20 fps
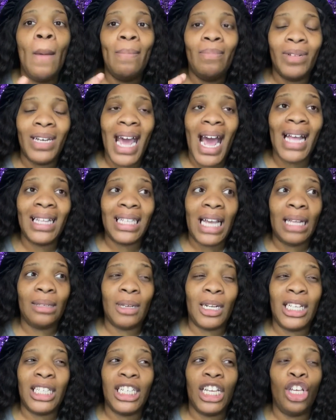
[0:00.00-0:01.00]
9 times
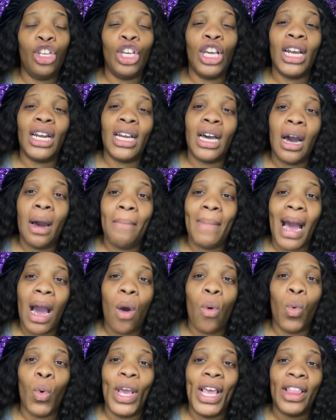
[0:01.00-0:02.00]
out of 10, you're going to come
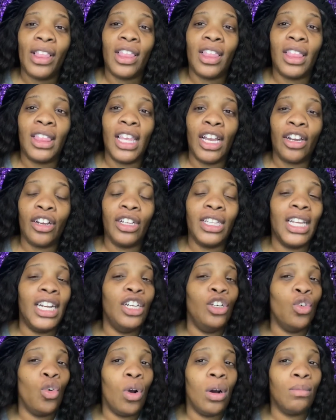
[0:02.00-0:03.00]
out with thicker
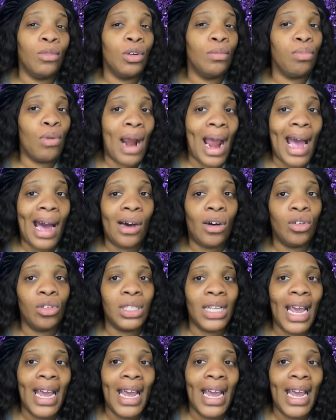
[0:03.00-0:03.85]
than normal brows.